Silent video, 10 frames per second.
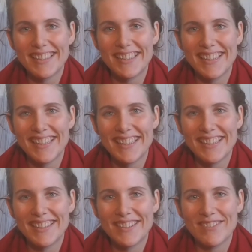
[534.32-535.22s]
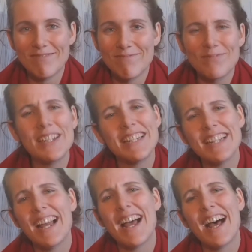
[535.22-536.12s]
But
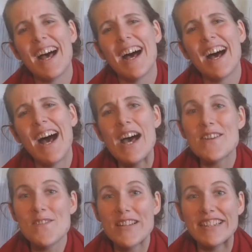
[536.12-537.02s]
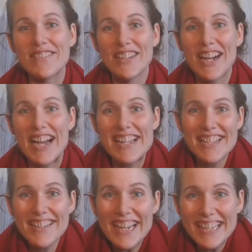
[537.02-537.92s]
yeah, I don't want to leave you guys
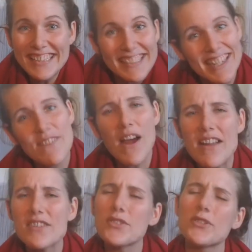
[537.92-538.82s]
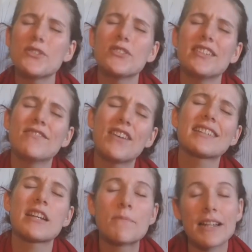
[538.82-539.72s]
stranded. I do. In
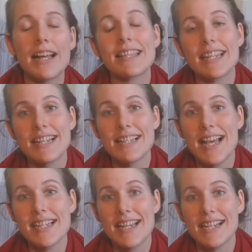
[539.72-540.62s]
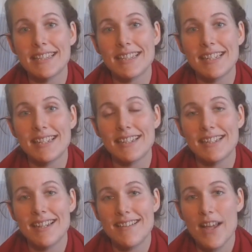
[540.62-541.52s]
fact, I'm glad that I sat down
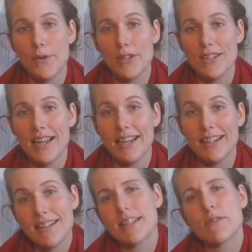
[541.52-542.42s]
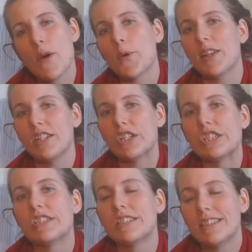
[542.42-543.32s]
to share with you today, because it's felt really
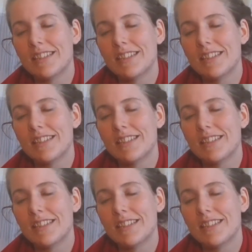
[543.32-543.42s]
good